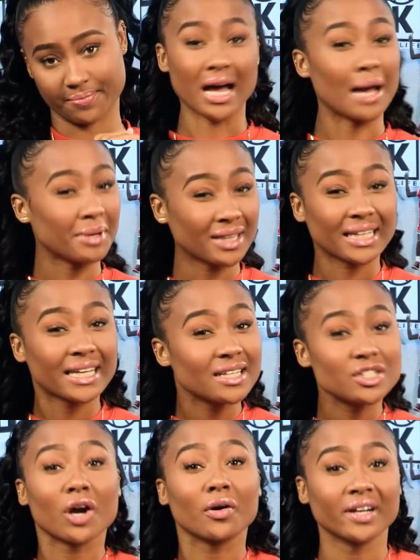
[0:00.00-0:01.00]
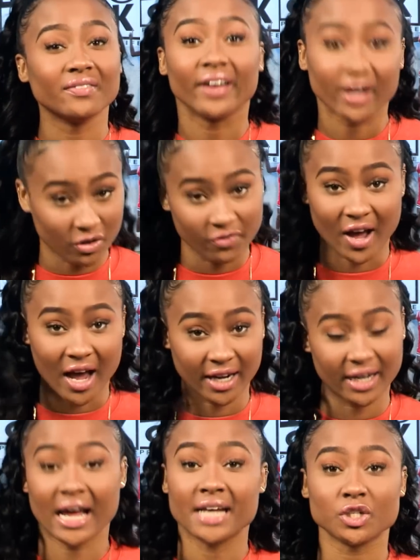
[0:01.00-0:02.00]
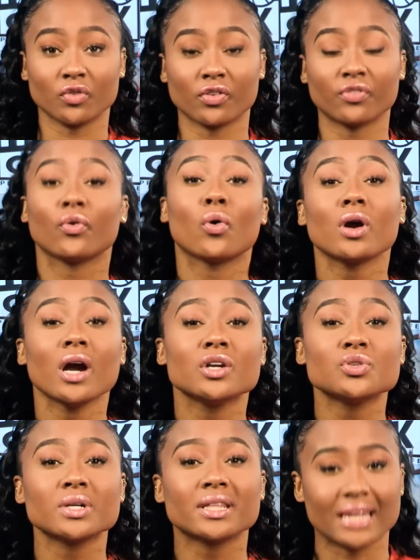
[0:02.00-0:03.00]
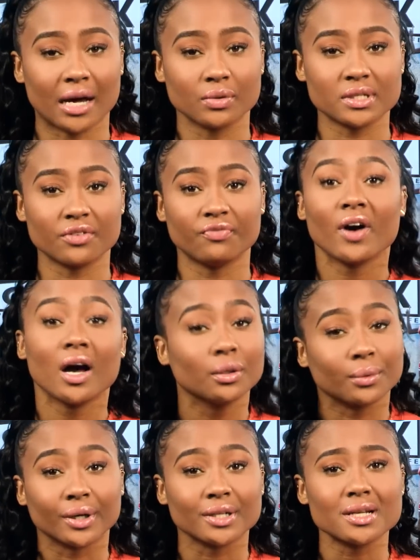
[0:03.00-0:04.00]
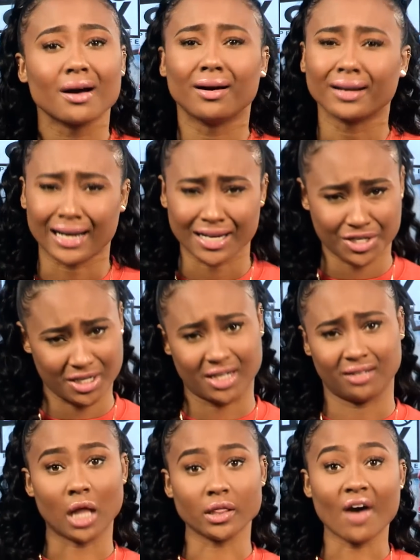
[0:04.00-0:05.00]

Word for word: I mean, the kid's already verified and has over 400,000 followers on IG.